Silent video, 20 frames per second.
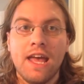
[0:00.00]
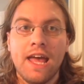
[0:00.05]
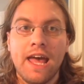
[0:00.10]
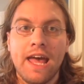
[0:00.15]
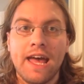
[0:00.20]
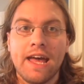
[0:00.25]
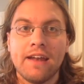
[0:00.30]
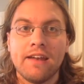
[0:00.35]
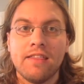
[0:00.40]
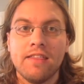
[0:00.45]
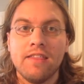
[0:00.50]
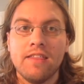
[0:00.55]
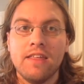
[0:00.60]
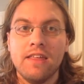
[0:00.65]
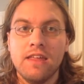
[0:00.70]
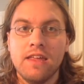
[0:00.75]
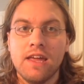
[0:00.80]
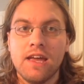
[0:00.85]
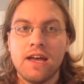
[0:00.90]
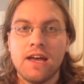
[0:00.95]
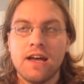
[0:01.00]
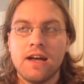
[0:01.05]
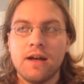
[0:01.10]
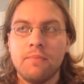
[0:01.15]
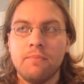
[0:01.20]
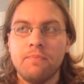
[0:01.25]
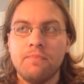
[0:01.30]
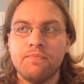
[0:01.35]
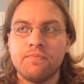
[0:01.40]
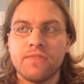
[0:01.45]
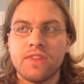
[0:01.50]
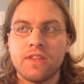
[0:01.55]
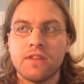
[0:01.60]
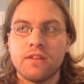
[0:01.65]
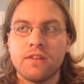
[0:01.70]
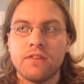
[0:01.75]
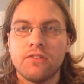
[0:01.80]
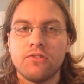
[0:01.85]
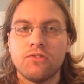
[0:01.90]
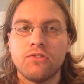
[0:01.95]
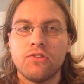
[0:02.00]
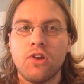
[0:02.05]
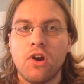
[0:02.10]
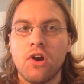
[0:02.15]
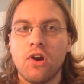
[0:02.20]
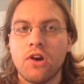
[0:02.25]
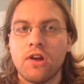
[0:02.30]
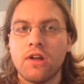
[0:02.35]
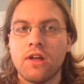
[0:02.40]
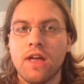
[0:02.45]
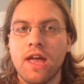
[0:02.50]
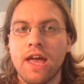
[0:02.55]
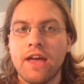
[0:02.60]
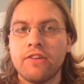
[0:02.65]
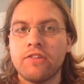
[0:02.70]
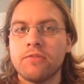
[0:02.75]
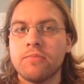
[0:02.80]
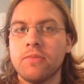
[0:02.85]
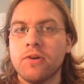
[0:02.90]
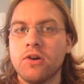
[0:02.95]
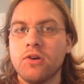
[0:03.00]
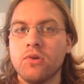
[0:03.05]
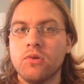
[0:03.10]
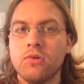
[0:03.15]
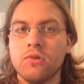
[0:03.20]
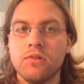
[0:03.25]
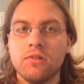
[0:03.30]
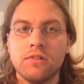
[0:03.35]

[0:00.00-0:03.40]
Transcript: at the Stark Expo